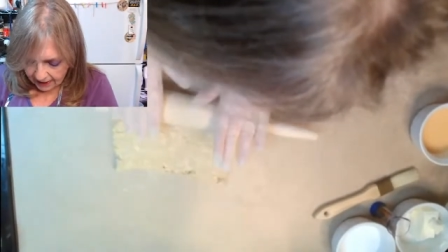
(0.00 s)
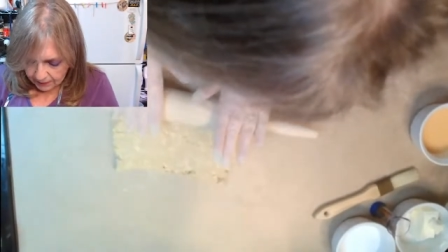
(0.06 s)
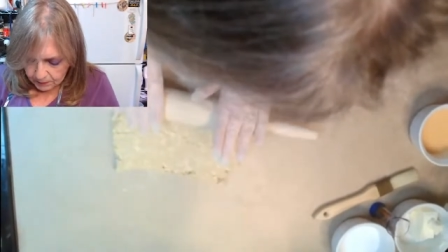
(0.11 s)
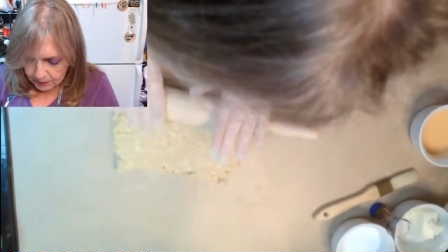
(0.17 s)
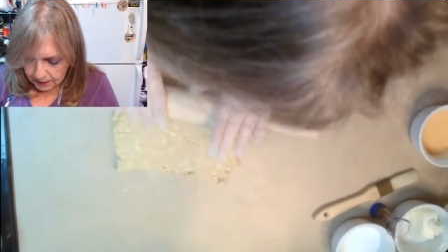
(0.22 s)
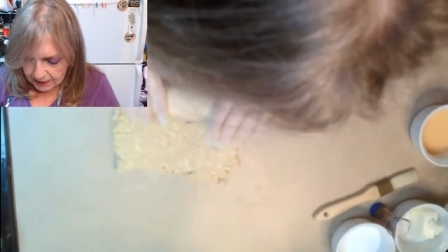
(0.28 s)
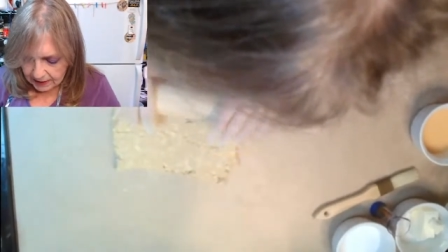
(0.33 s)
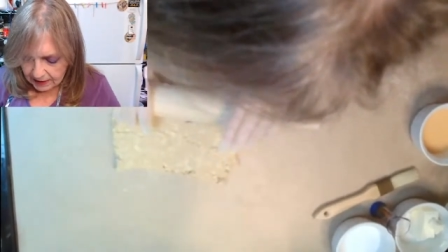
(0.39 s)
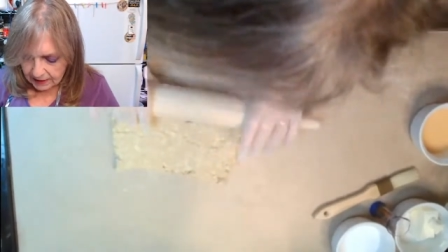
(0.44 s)

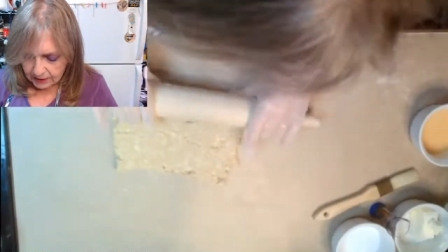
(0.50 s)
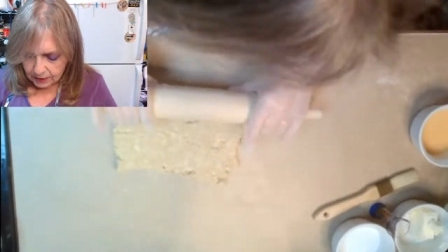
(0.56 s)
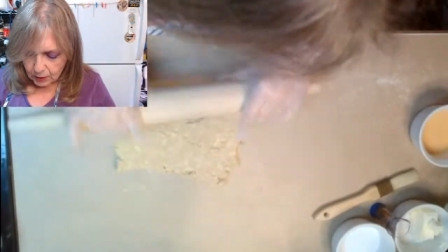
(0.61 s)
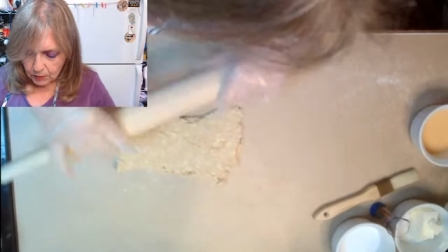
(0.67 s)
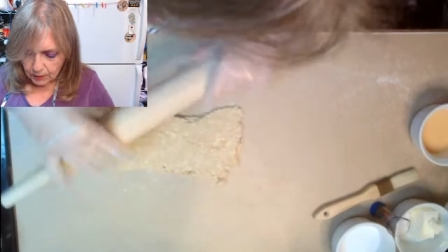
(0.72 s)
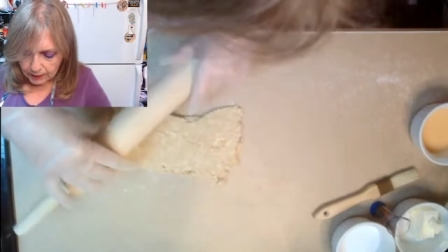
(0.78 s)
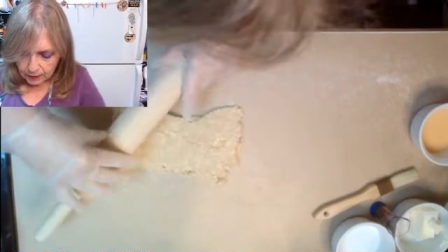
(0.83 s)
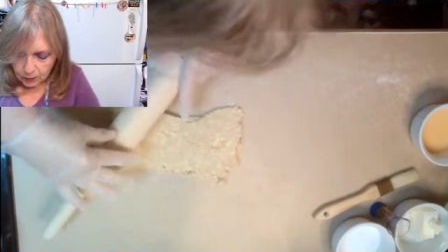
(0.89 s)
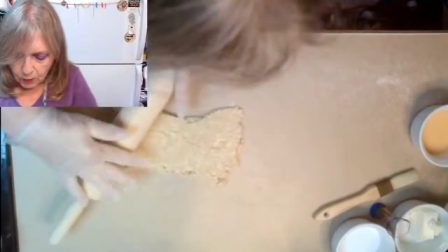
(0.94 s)
and we need
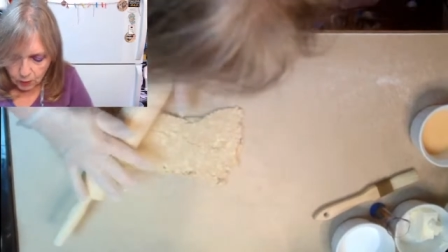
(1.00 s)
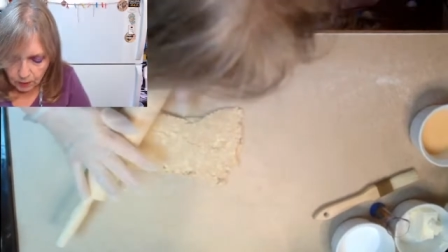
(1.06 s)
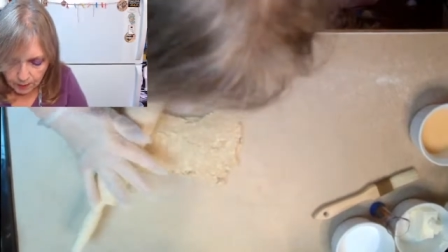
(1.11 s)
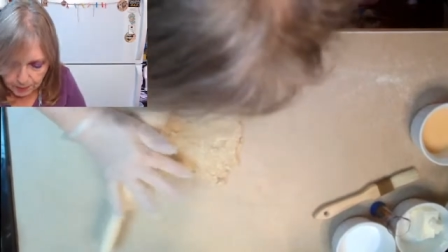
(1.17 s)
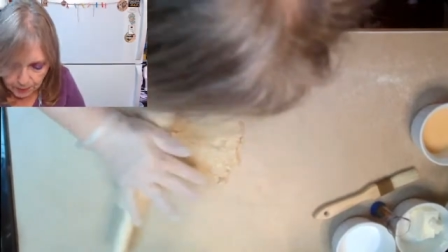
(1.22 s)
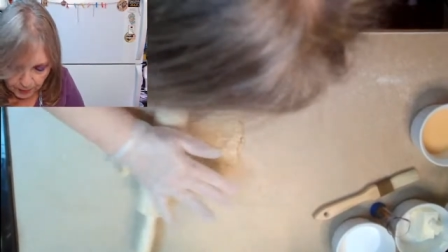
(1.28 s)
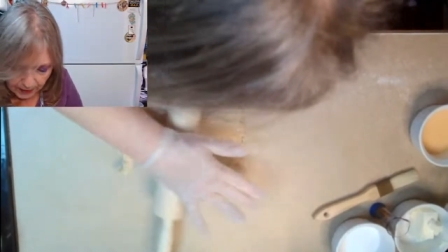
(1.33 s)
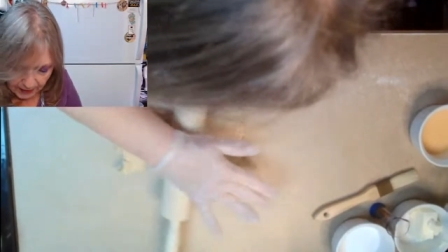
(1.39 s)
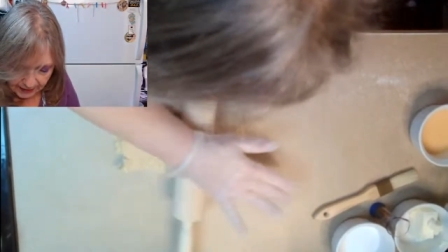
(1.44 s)
to
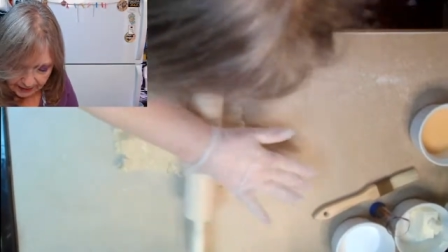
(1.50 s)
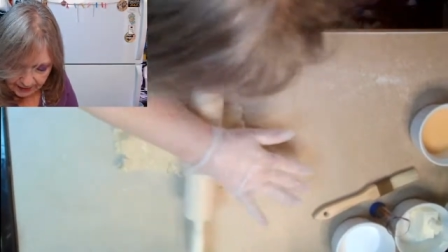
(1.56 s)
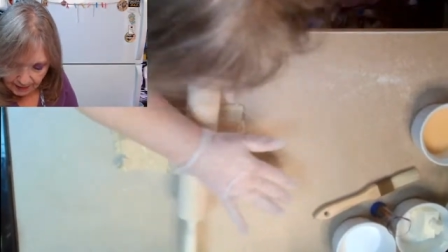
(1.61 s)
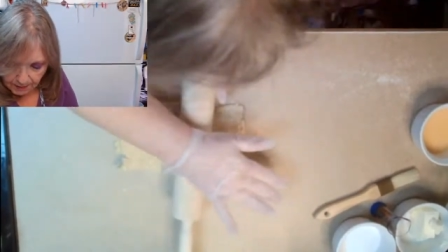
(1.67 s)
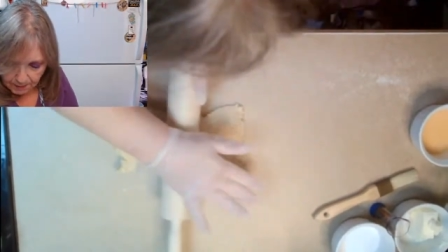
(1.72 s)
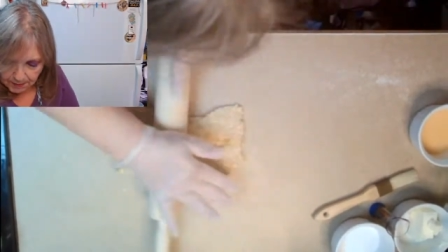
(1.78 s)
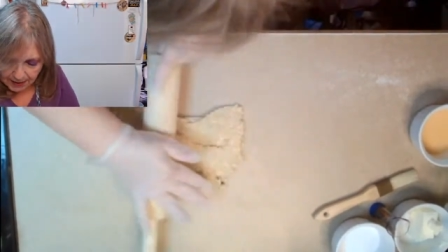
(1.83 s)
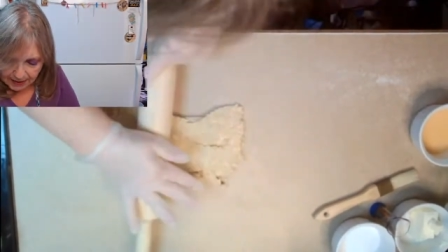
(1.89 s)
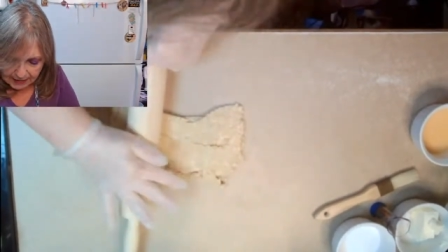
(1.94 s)
incorporate
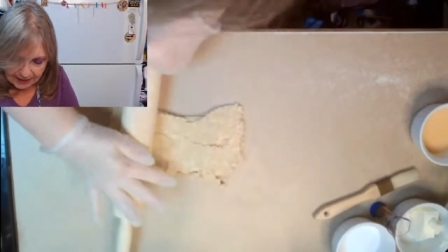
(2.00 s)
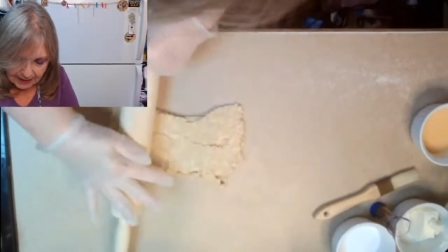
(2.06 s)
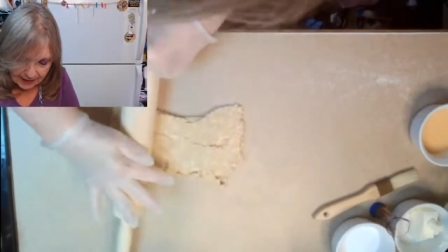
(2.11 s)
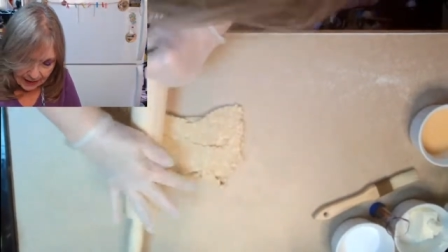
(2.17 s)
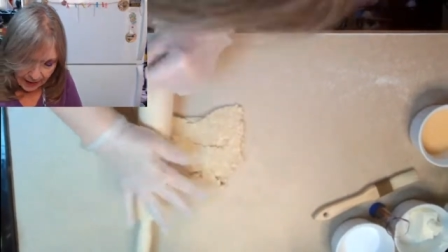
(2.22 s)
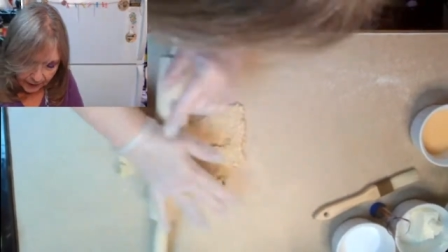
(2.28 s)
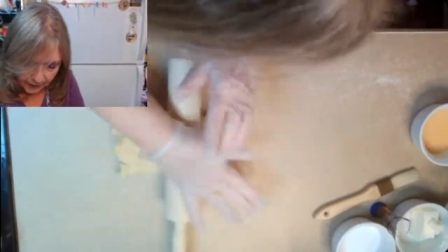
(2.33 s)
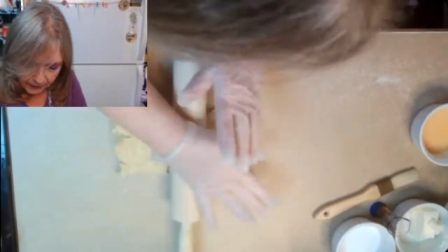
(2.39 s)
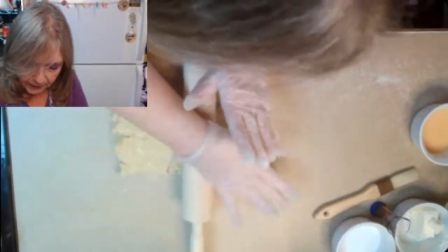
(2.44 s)
them back
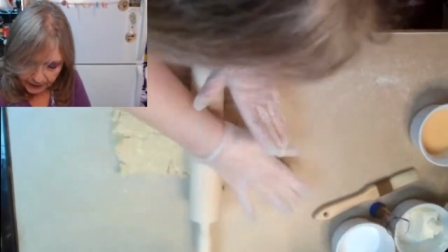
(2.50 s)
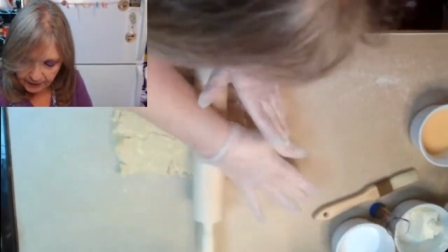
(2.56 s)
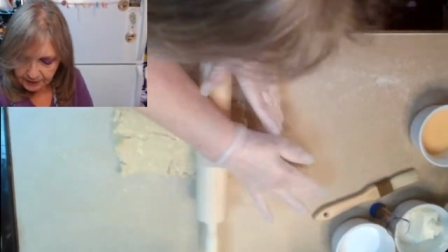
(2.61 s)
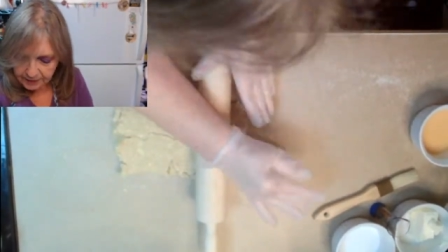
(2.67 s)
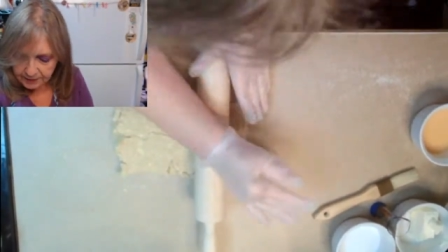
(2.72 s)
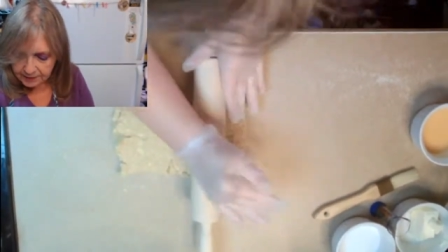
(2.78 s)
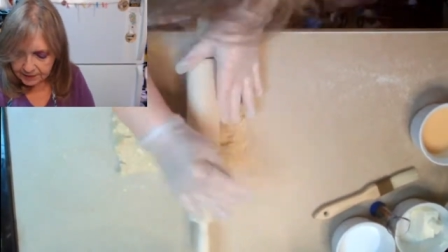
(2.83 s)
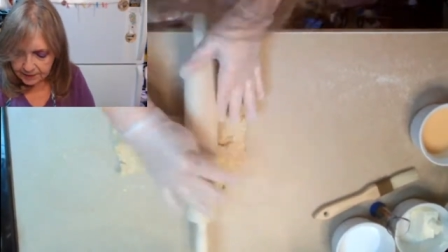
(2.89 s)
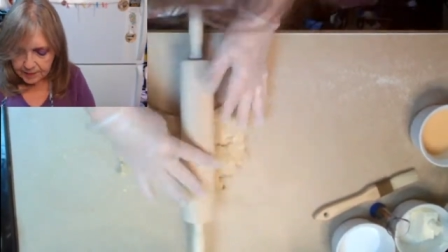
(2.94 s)

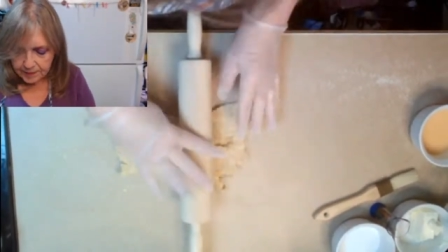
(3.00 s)
together.